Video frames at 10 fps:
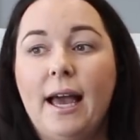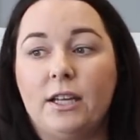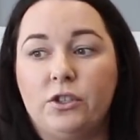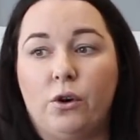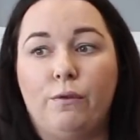
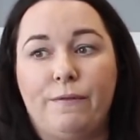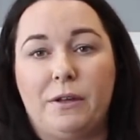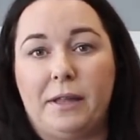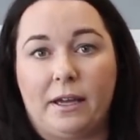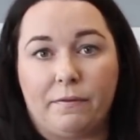and don't
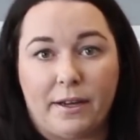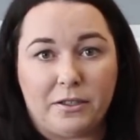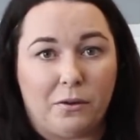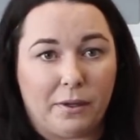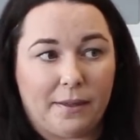feel like if I
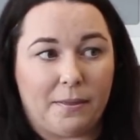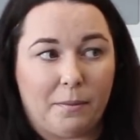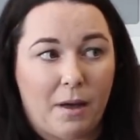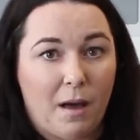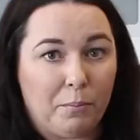don't get
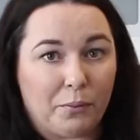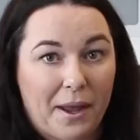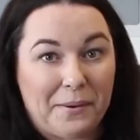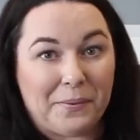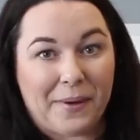them up
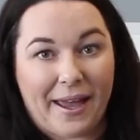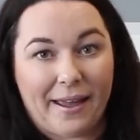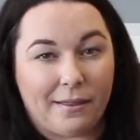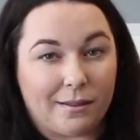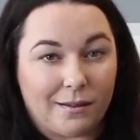right
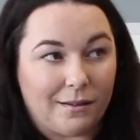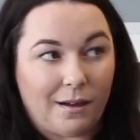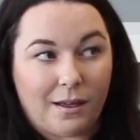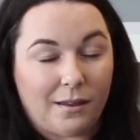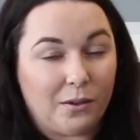away that they're
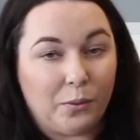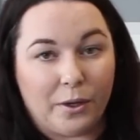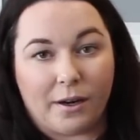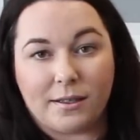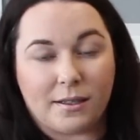not in the
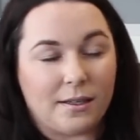works,